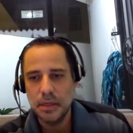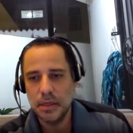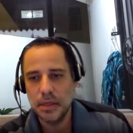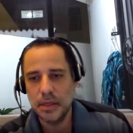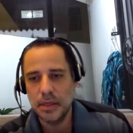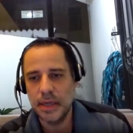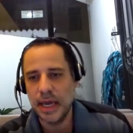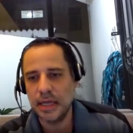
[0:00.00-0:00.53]

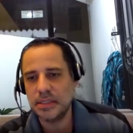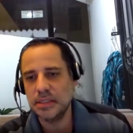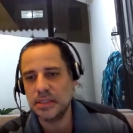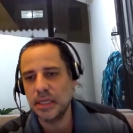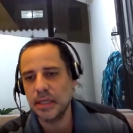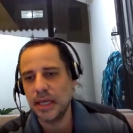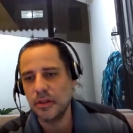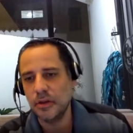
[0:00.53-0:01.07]
Yeah, she
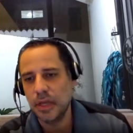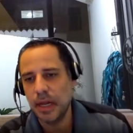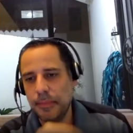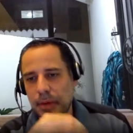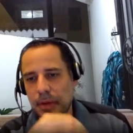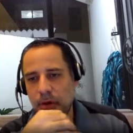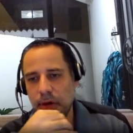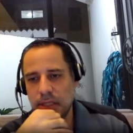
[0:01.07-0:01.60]
said, like, look it up
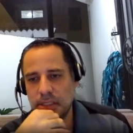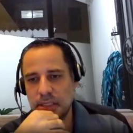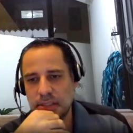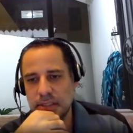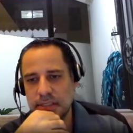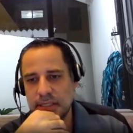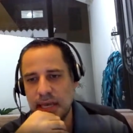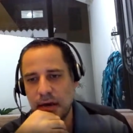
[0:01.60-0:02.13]
in CodeHS to
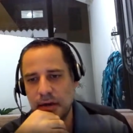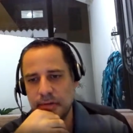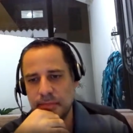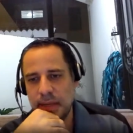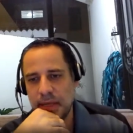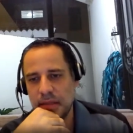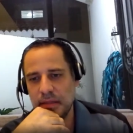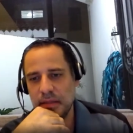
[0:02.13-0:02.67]
see how it
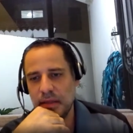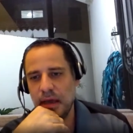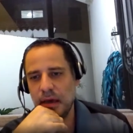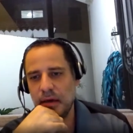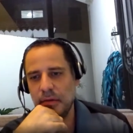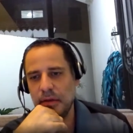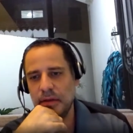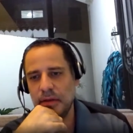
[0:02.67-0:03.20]

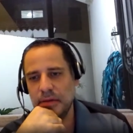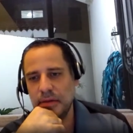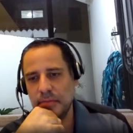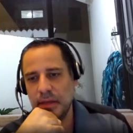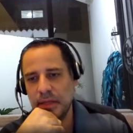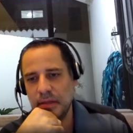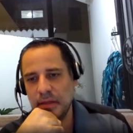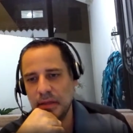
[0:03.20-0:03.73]

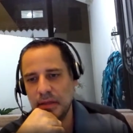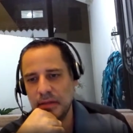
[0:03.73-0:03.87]
basically is